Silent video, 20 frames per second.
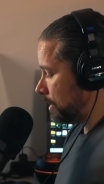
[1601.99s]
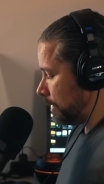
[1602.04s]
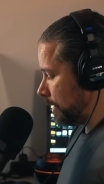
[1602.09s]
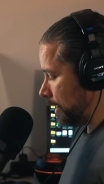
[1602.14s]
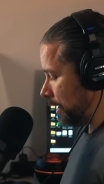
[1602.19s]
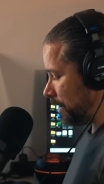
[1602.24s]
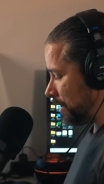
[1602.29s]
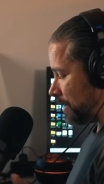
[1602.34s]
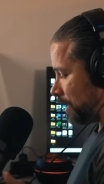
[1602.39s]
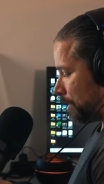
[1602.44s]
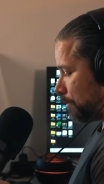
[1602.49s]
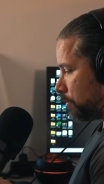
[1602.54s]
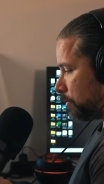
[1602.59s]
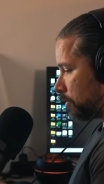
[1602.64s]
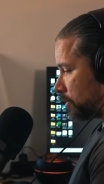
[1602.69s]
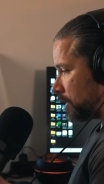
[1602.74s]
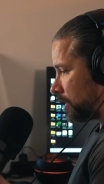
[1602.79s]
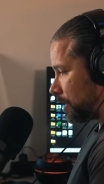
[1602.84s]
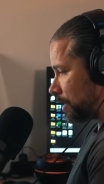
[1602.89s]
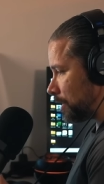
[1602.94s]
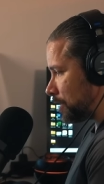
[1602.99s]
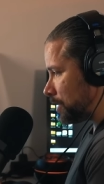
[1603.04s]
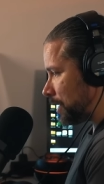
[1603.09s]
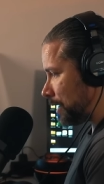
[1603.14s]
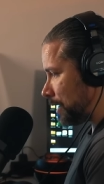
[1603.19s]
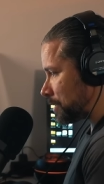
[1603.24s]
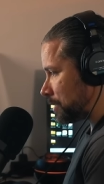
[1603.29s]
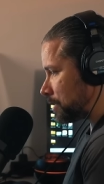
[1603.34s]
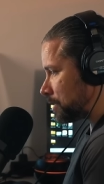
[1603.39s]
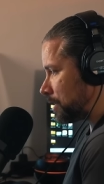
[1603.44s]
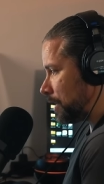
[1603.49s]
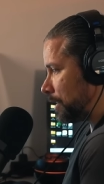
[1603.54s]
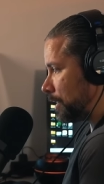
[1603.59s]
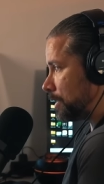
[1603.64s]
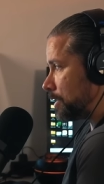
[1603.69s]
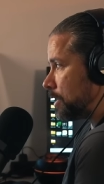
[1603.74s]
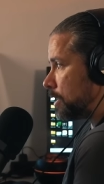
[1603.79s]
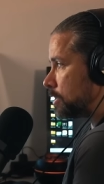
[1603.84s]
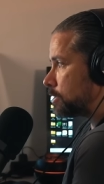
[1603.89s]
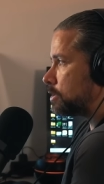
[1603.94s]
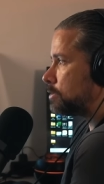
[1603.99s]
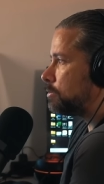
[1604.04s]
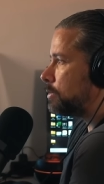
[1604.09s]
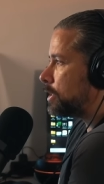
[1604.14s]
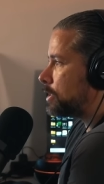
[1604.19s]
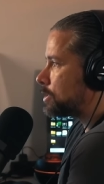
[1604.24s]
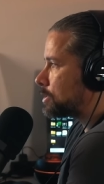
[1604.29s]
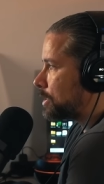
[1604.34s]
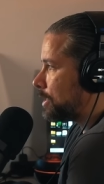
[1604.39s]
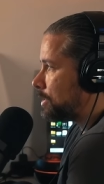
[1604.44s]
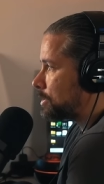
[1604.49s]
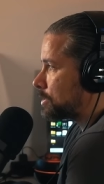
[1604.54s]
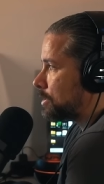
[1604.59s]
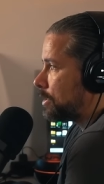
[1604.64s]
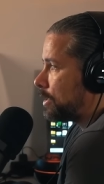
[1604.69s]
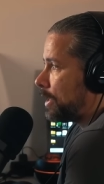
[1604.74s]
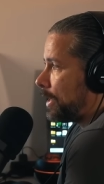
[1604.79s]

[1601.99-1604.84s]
and them looking at the test and saying it doesn't make sense.